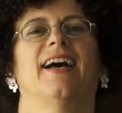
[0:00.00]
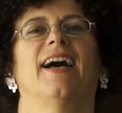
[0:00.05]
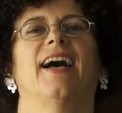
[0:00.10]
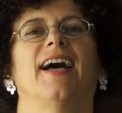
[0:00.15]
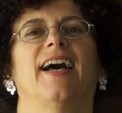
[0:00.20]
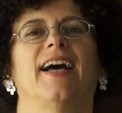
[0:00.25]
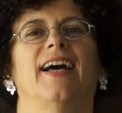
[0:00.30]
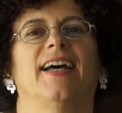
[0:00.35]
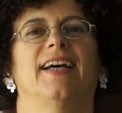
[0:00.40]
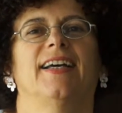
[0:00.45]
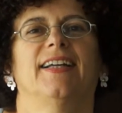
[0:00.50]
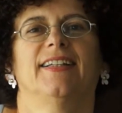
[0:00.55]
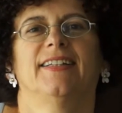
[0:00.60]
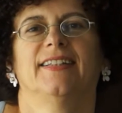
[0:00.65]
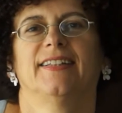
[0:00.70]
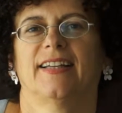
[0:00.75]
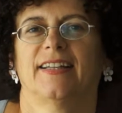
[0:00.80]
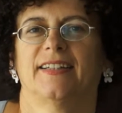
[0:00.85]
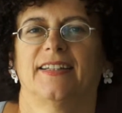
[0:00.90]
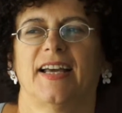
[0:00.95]

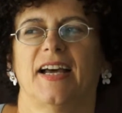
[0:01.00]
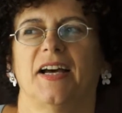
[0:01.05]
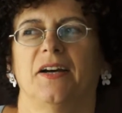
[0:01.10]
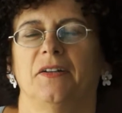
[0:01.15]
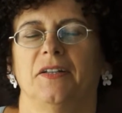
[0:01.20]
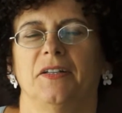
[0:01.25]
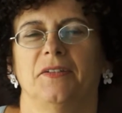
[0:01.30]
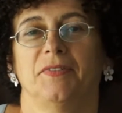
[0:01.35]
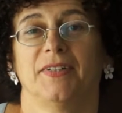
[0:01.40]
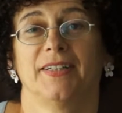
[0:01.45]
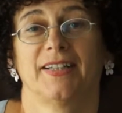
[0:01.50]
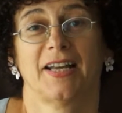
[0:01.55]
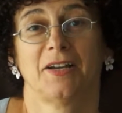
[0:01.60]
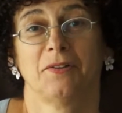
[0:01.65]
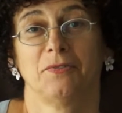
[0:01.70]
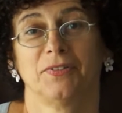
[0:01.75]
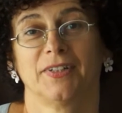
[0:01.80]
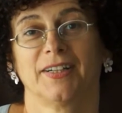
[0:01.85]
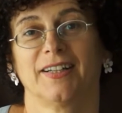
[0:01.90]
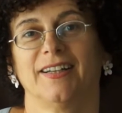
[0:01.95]
and I now live in
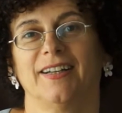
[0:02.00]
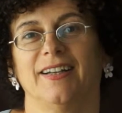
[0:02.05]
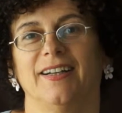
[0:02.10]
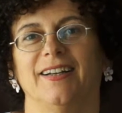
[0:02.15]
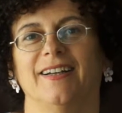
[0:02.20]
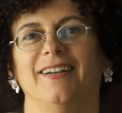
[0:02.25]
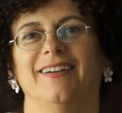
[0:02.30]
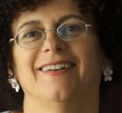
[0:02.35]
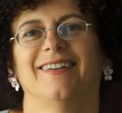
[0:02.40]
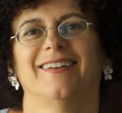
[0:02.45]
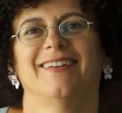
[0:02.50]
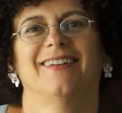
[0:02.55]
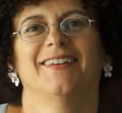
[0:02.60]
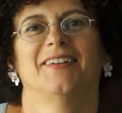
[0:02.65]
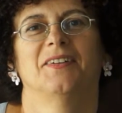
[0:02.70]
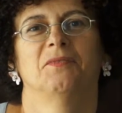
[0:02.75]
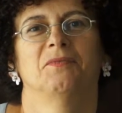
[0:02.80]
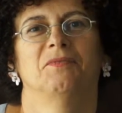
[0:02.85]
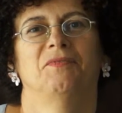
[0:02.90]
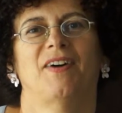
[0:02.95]
Africa
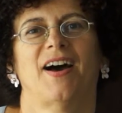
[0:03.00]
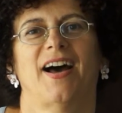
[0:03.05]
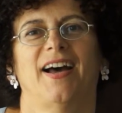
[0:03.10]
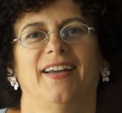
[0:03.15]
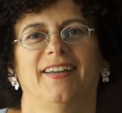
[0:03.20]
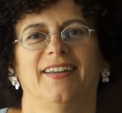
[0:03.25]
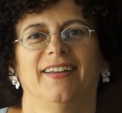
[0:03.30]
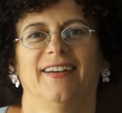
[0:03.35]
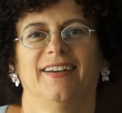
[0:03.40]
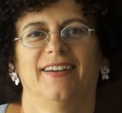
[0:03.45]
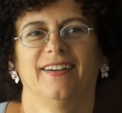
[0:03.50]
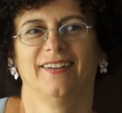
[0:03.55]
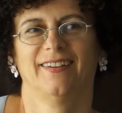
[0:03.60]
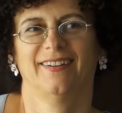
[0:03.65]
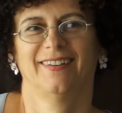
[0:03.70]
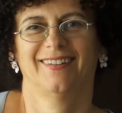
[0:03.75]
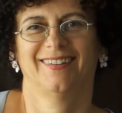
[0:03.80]
via